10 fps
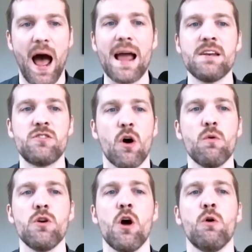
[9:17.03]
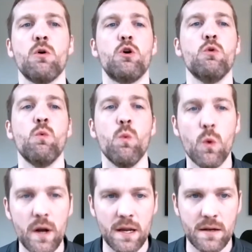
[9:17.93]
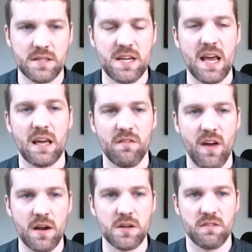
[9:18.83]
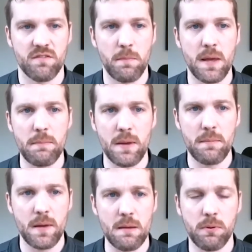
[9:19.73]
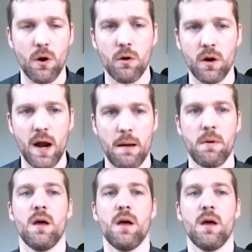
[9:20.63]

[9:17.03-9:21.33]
I don't know who wouldn't take advantage of the PPP program.